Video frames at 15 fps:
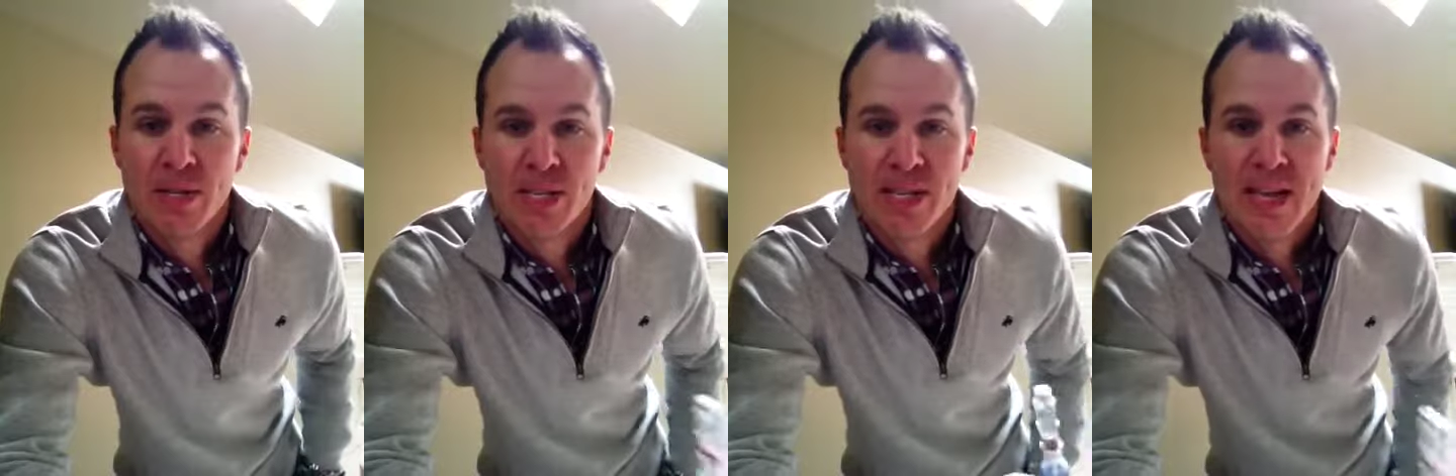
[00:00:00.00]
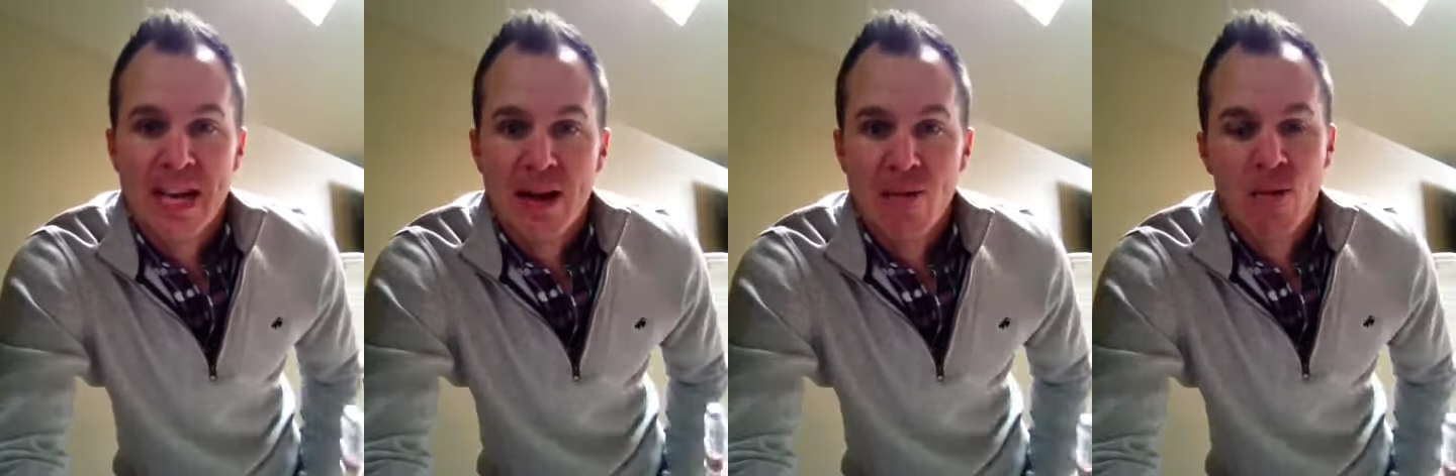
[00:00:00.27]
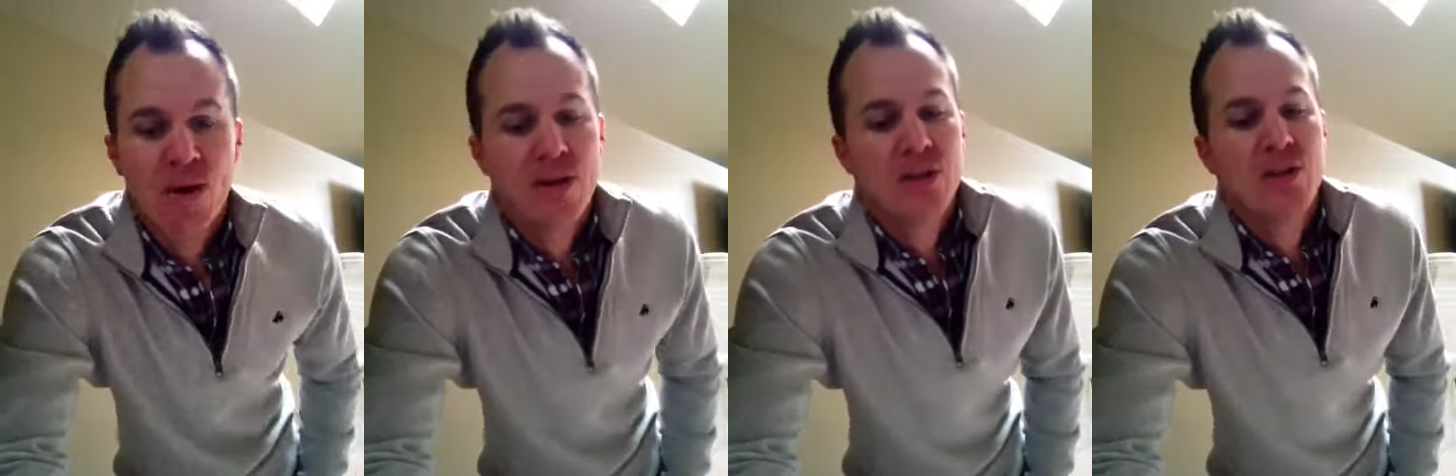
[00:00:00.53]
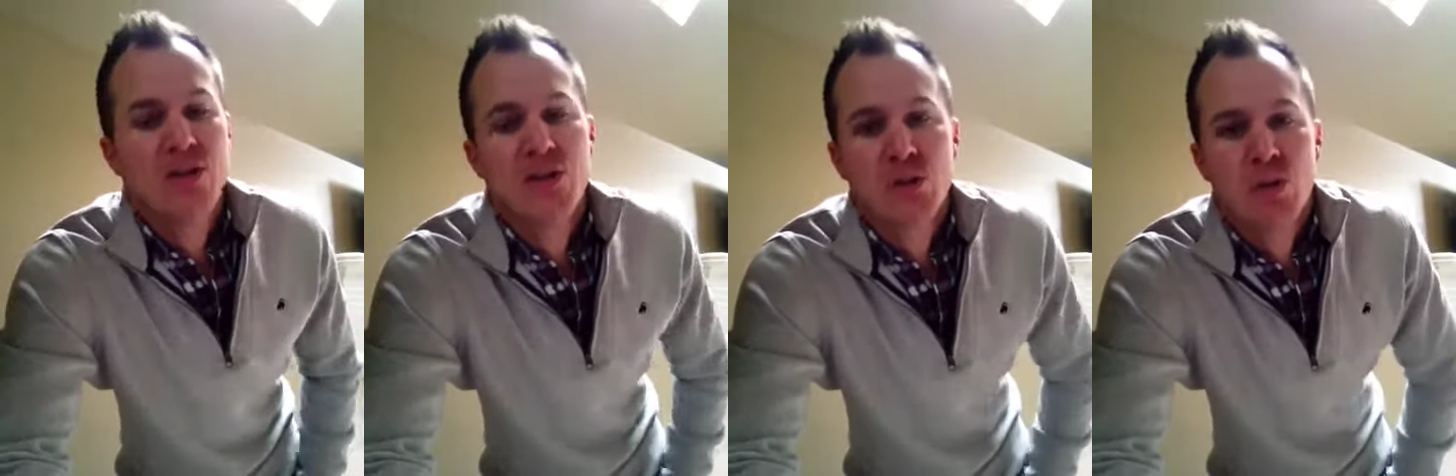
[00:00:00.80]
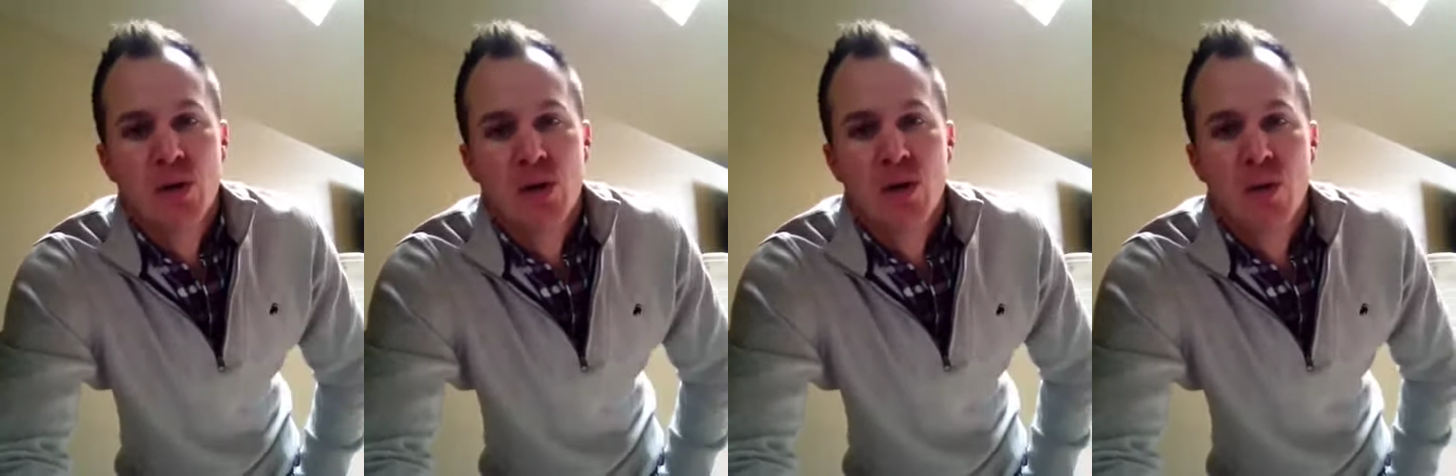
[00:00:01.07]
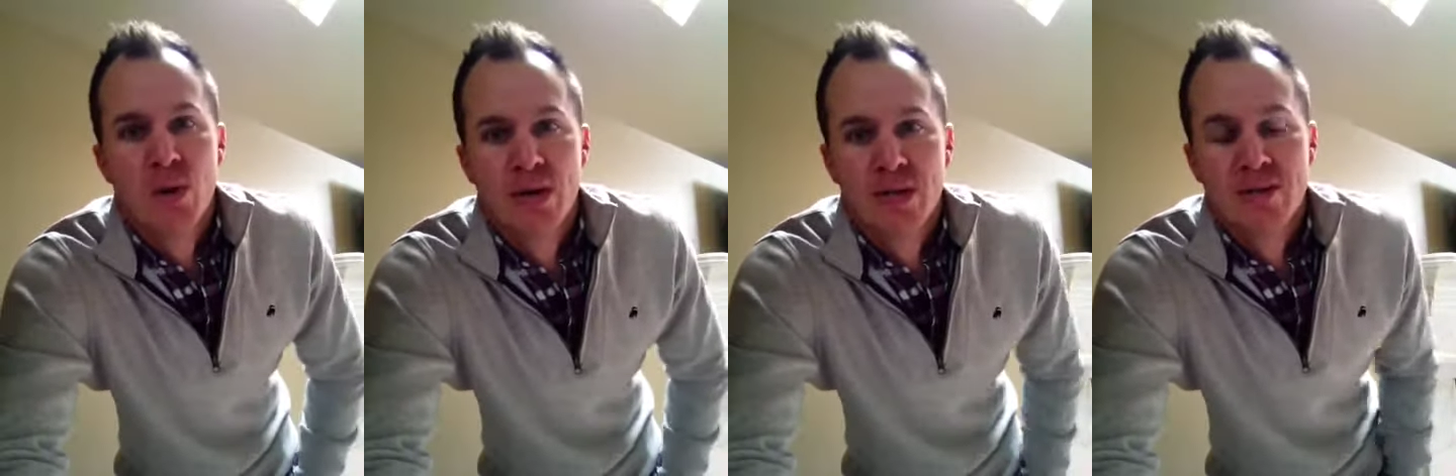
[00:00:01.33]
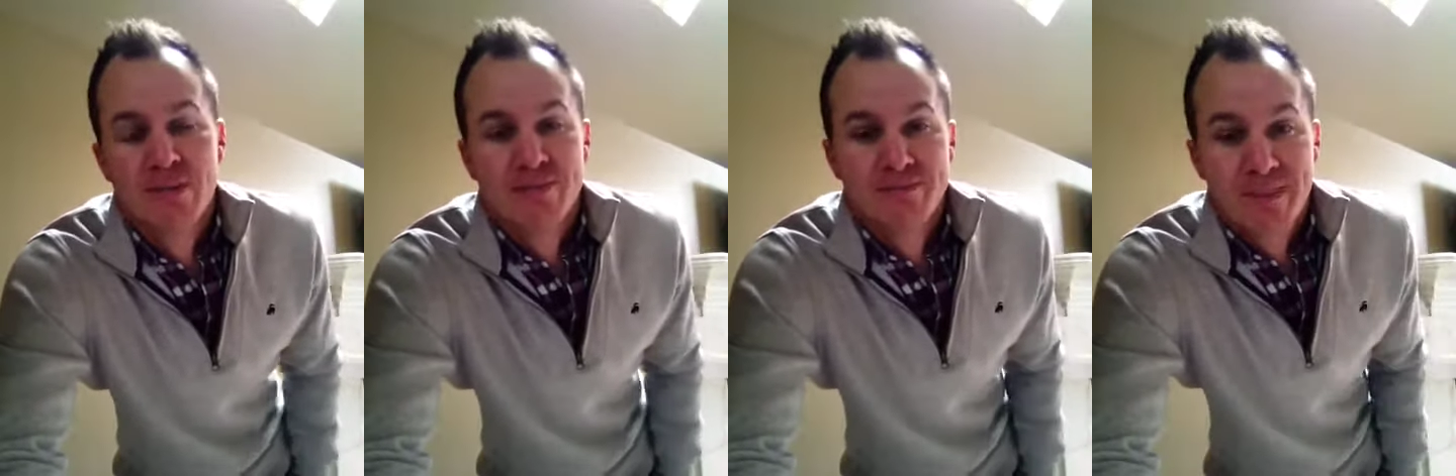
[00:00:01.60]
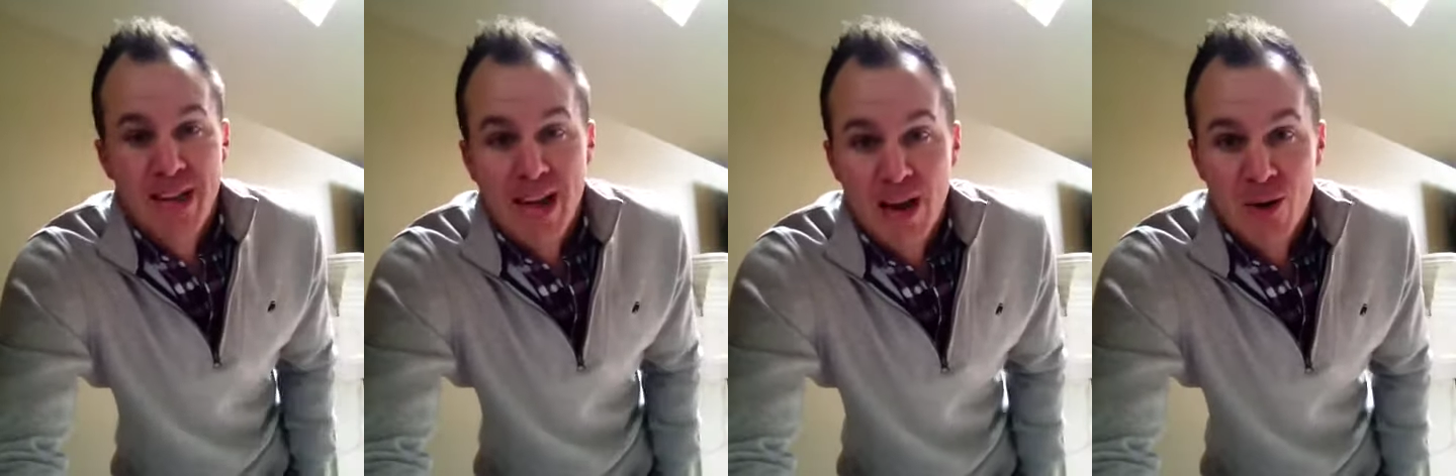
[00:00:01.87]
today I wanted to just do a quick
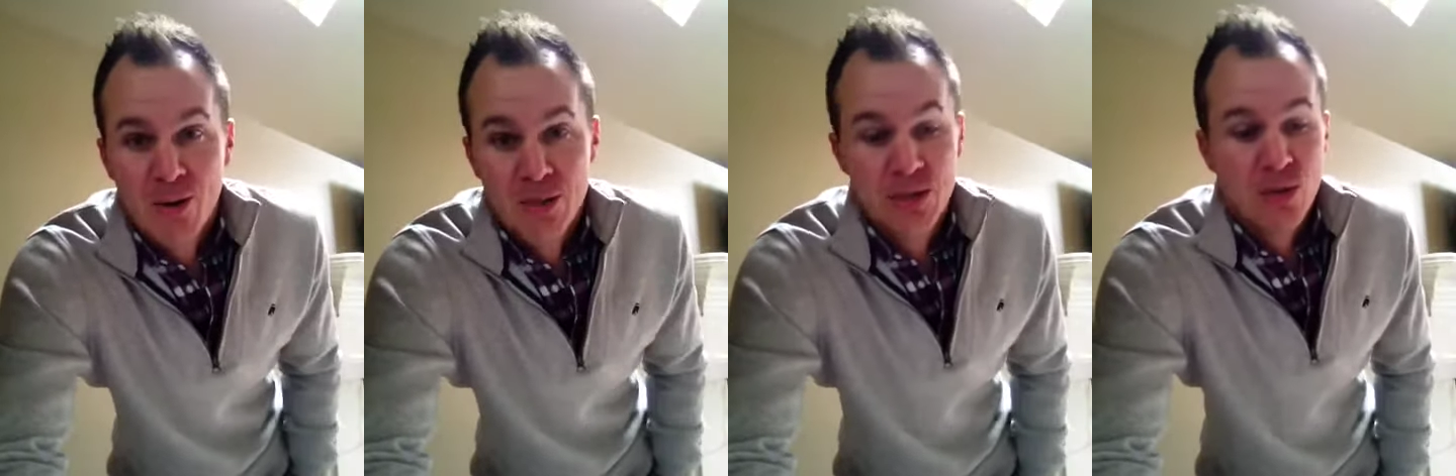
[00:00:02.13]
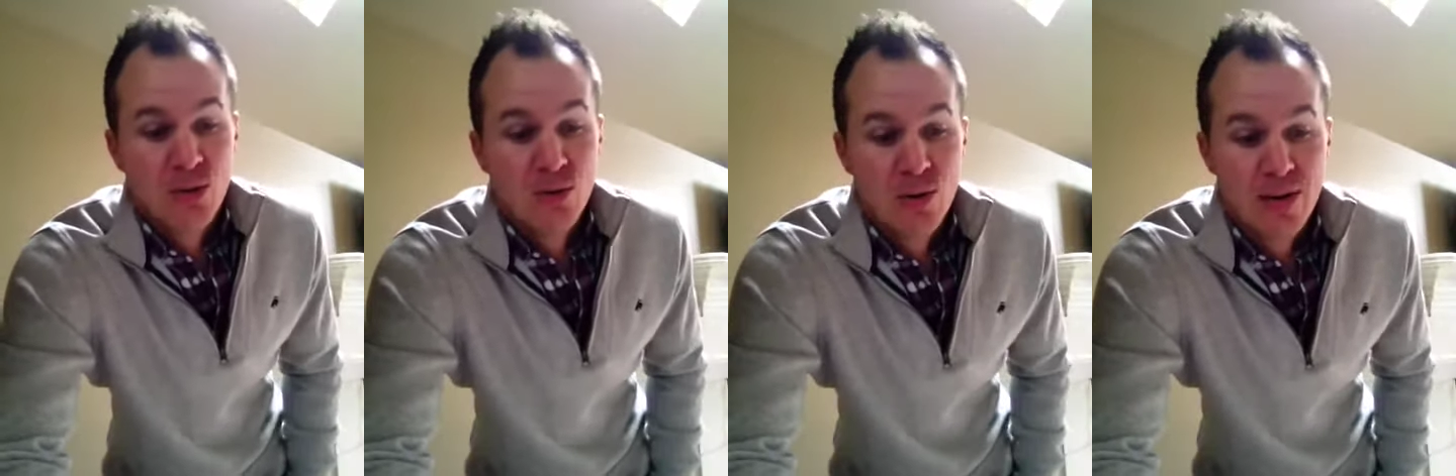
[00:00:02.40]
how-to